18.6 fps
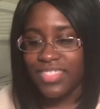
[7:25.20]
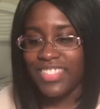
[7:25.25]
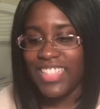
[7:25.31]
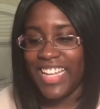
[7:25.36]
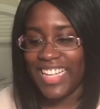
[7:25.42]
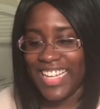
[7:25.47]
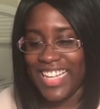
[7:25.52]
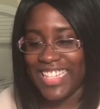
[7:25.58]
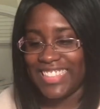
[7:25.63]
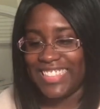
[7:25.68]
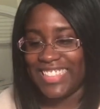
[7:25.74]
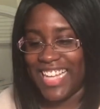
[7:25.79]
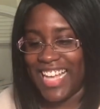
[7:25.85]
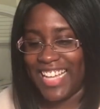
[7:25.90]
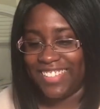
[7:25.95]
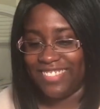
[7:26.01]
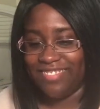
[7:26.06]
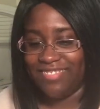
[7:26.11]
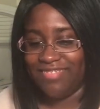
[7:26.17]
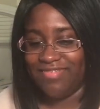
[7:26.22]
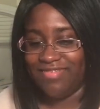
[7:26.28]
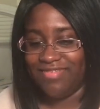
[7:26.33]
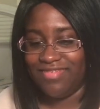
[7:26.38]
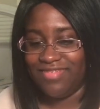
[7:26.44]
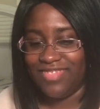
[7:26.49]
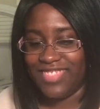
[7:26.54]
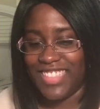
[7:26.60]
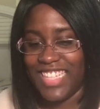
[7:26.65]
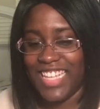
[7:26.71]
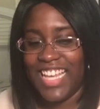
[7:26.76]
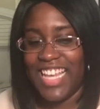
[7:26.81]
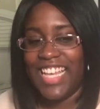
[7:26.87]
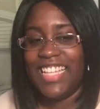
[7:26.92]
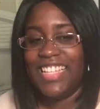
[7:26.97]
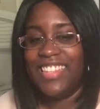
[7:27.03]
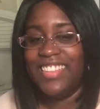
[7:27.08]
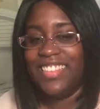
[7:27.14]
like I said,
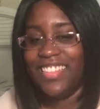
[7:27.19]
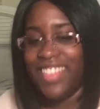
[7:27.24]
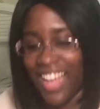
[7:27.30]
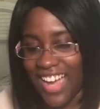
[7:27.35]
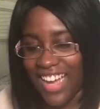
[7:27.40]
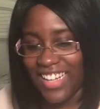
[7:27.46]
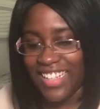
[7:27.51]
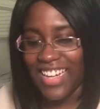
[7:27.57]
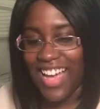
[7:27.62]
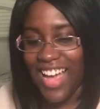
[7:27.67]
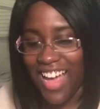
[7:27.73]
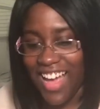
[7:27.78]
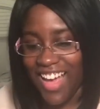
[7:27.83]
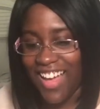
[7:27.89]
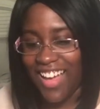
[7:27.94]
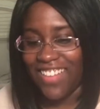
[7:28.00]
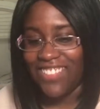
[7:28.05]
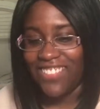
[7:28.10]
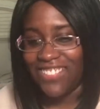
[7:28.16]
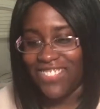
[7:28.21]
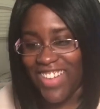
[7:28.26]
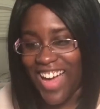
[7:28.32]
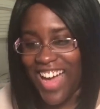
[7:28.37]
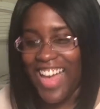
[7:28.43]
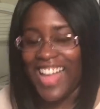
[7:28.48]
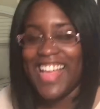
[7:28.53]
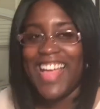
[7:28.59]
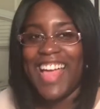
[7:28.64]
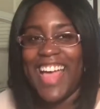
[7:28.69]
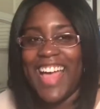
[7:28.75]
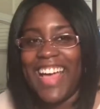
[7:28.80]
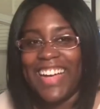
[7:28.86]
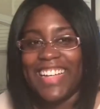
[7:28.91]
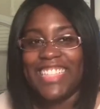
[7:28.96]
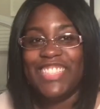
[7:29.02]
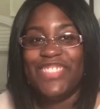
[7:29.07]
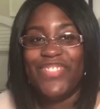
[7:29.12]
none of my
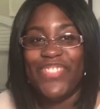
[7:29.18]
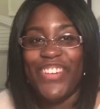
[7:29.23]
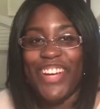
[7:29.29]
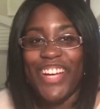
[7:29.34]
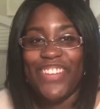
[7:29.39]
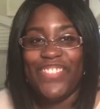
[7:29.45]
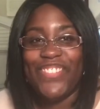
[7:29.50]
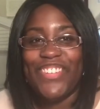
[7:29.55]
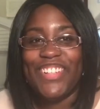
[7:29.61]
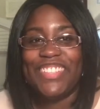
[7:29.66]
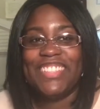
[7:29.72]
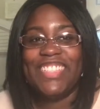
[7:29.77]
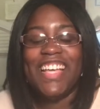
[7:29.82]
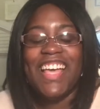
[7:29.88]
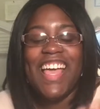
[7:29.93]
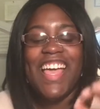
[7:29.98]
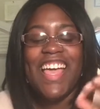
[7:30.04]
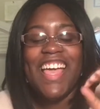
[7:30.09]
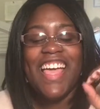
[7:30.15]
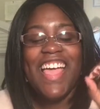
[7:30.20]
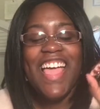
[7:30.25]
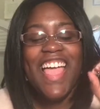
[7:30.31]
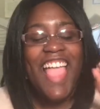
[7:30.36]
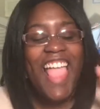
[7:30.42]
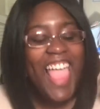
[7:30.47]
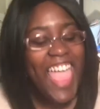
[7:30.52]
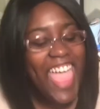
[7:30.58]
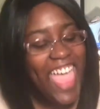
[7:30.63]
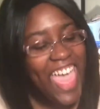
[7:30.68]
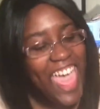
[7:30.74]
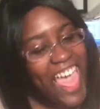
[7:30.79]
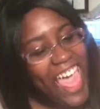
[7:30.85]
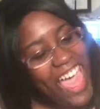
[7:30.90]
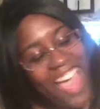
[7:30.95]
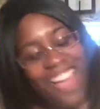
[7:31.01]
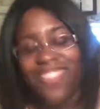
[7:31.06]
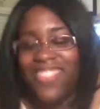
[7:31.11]
ex-boyfriends
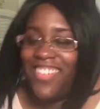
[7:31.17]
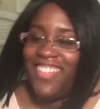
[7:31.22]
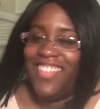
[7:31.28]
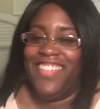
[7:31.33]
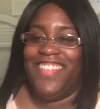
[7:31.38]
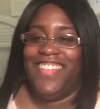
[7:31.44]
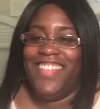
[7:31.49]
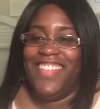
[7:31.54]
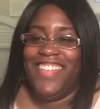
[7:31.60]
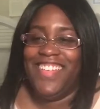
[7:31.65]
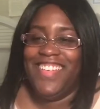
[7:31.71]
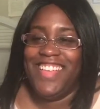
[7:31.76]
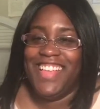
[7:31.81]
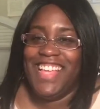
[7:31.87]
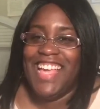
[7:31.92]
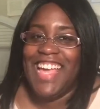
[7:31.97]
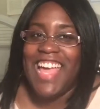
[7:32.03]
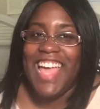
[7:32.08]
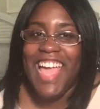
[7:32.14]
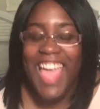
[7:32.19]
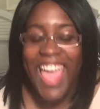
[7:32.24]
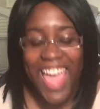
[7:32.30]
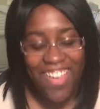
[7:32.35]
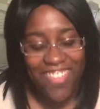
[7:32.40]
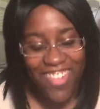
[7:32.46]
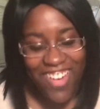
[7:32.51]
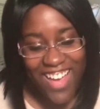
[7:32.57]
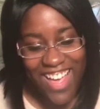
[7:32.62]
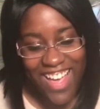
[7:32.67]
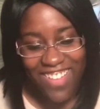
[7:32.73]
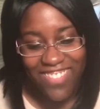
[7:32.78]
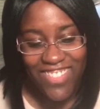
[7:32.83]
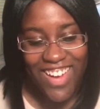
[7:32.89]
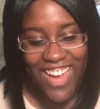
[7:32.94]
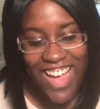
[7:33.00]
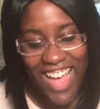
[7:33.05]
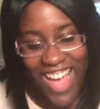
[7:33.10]
ever, ever,
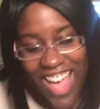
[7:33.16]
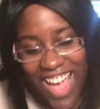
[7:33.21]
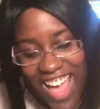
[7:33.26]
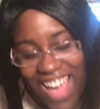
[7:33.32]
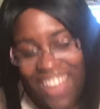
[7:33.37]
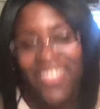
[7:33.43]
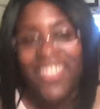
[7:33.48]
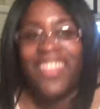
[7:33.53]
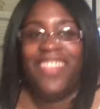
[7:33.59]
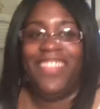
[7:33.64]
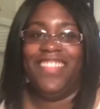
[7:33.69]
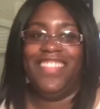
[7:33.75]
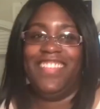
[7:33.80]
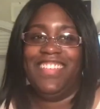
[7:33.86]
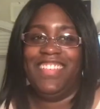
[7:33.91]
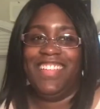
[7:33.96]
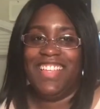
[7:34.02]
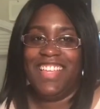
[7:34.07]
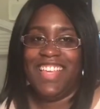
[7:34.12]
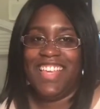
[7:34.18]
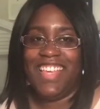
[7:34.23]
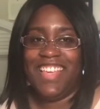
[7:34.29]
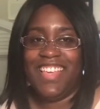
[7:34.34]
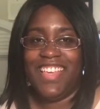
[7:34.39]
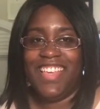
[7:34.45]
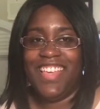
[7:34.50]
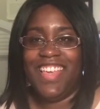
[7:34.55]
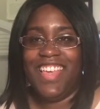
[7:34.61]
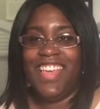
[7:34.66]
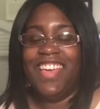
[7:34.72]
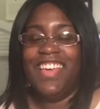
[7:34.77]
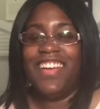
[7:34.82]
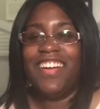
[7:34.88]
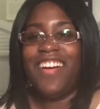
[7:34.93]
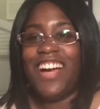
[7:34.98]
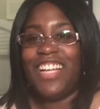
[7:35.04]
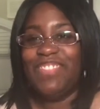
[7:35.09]
ever, ever
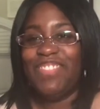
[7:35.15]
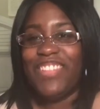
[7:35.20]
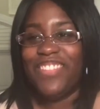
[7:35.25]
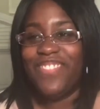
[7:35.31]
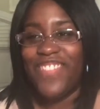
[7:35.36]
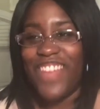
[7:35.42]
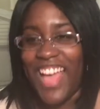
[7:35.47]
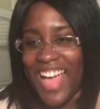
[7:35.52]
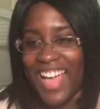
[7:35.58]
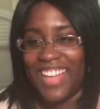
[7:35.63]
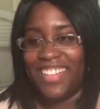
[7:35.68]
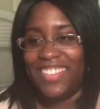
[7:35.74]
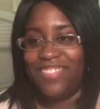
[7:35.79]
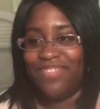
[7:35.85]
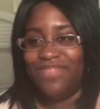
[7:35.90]
called me fat.